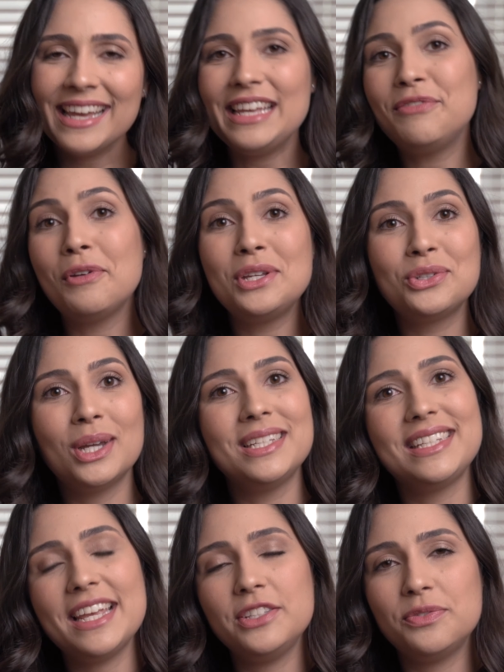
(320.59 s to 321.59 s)
If you enjoyed
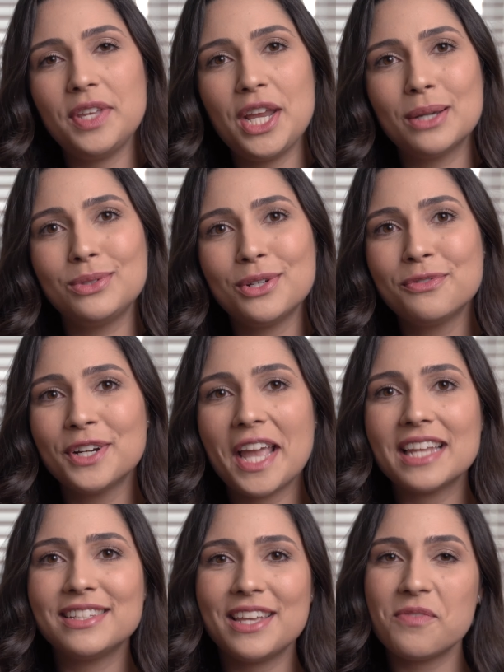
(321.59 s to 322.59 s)
today's video, don't
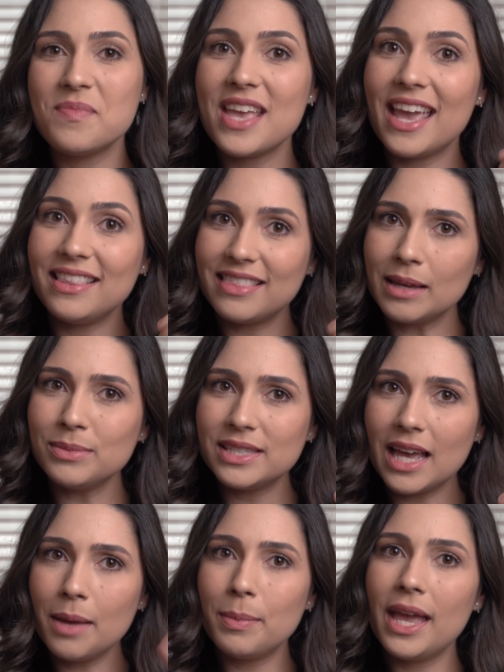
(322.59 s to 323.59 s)
forget to give me a
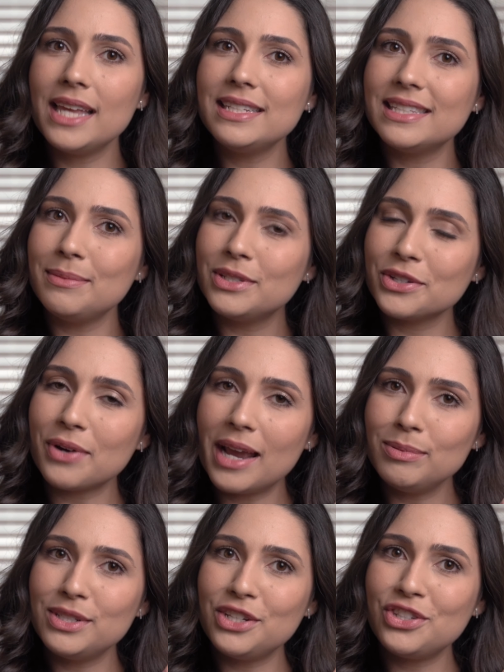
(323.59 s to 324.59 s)
thumbs up and
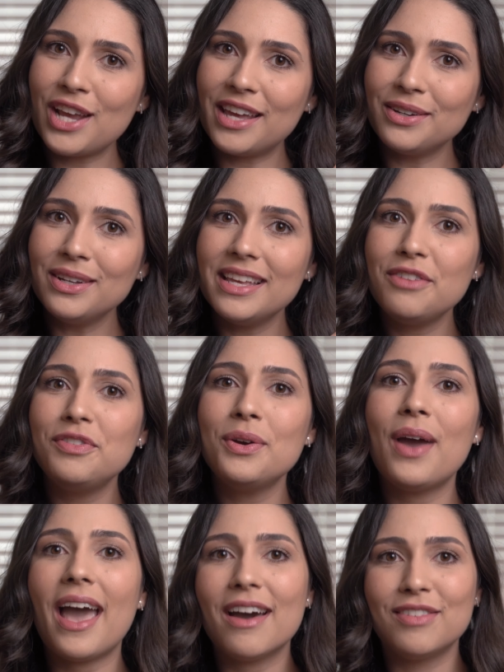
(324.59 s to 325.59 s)
subscribe to the channel if
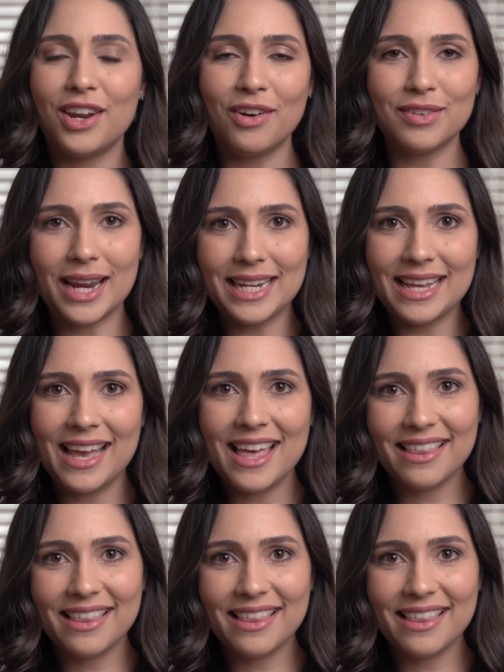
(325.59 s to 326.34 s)
you haven't already.